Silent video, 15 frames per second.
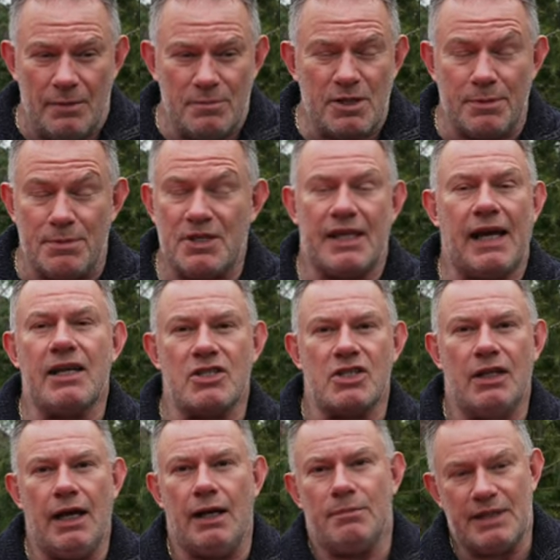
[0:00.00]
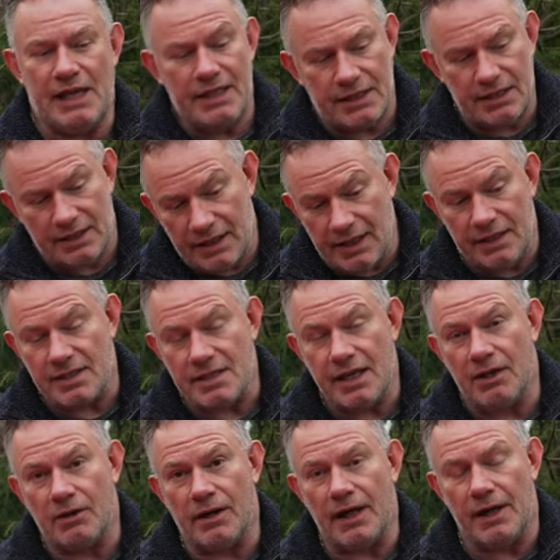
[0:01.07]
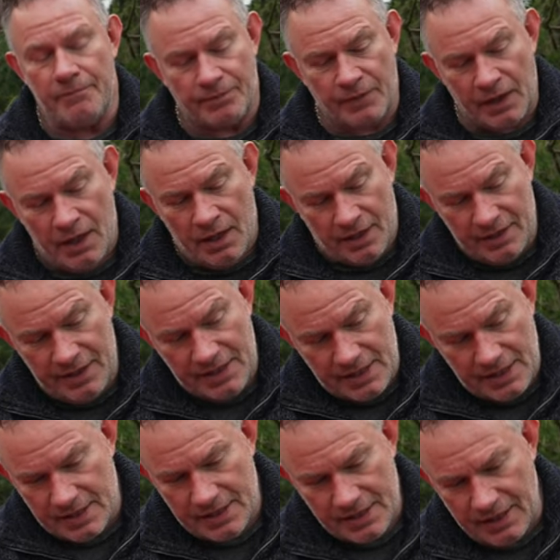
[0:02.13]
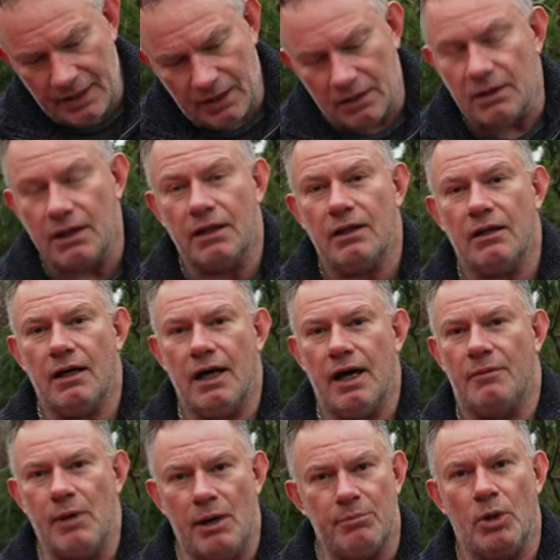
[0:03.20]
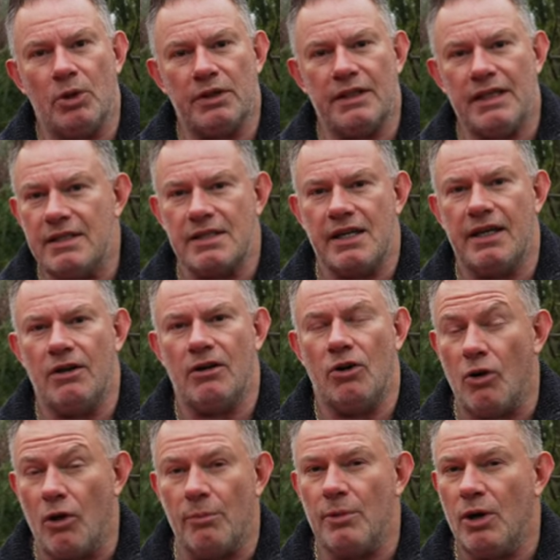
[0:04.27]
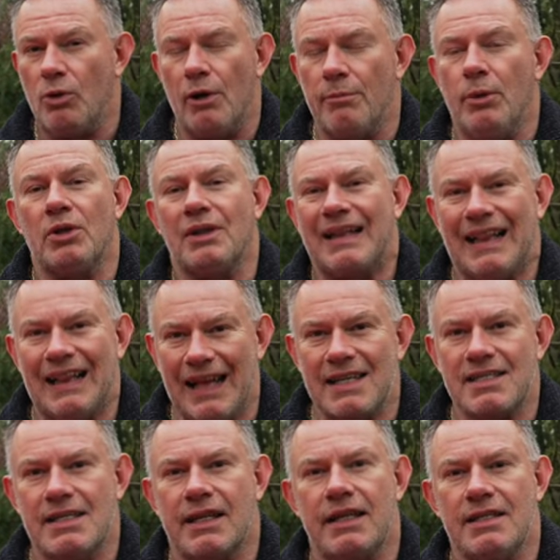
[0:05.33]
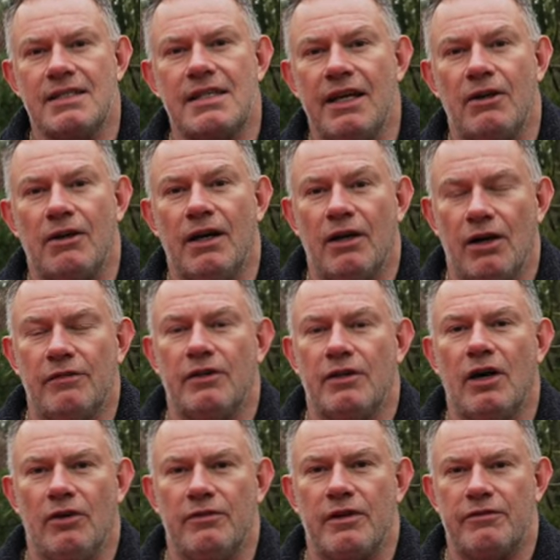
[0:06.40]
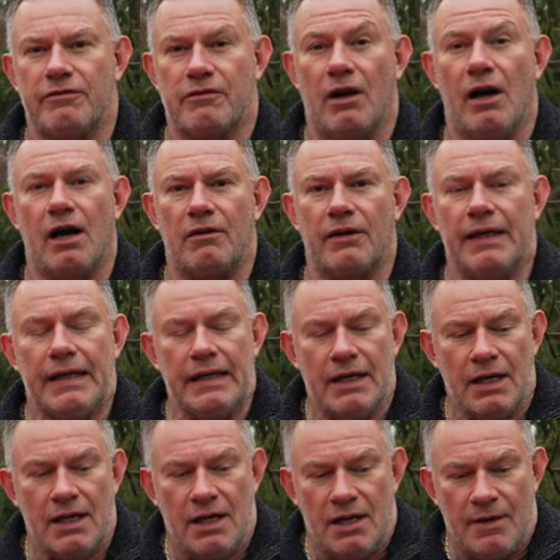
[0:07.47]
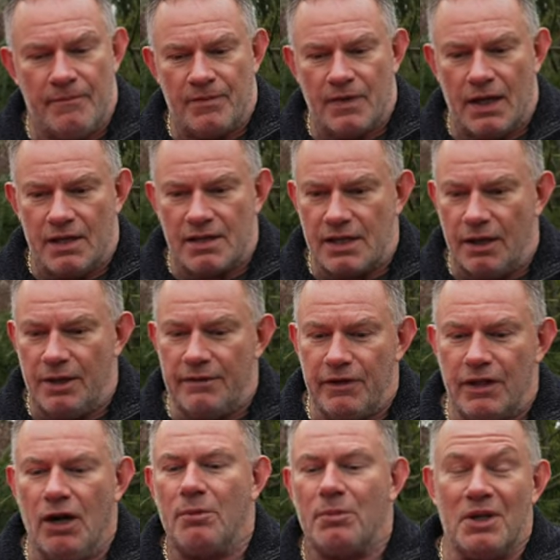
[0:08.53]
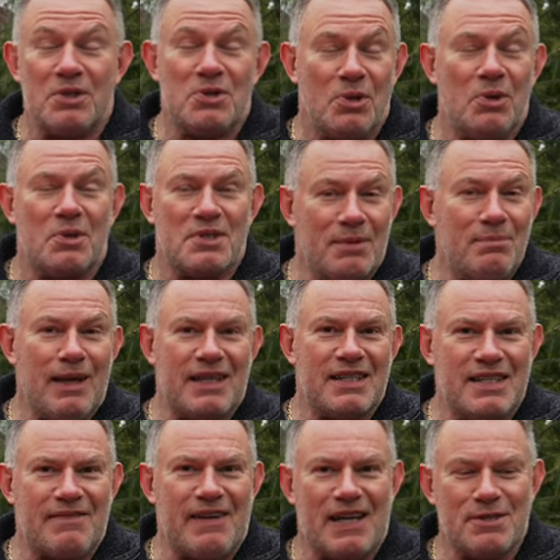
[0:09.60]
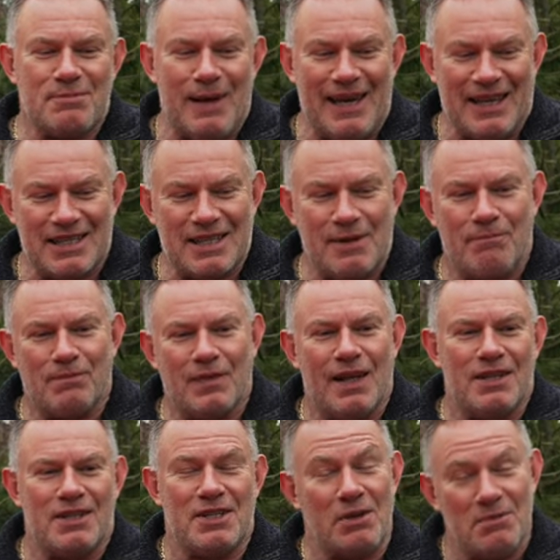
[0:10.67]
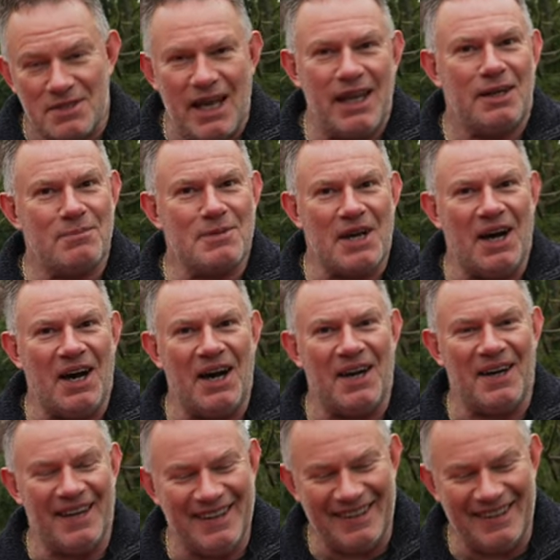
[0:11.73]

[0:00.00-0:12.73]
substantially updated the interior. This is still a modern interior or a modern classic interior of a Ferrari. So even though I'm going to talk some negative aspects, don't take them to heart.